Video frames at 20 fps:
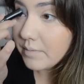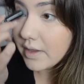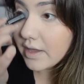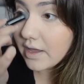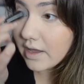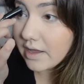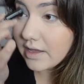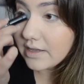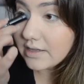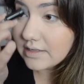
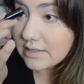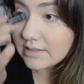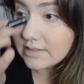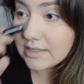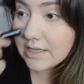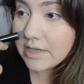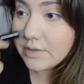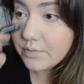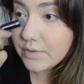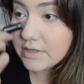because
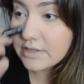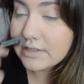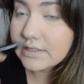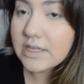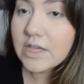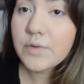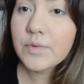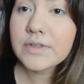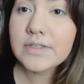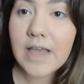he was
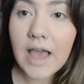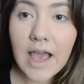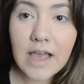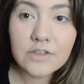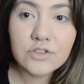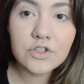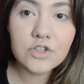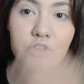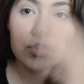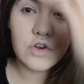he was
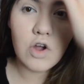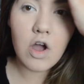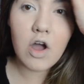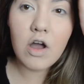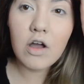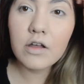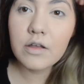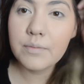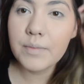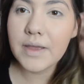
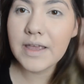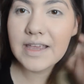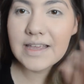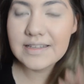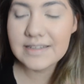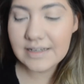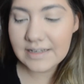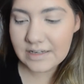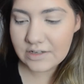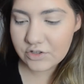headstrong, but he
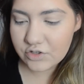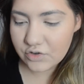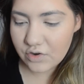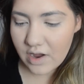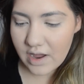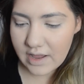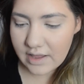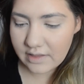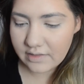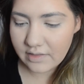didn't
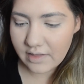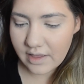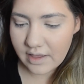try and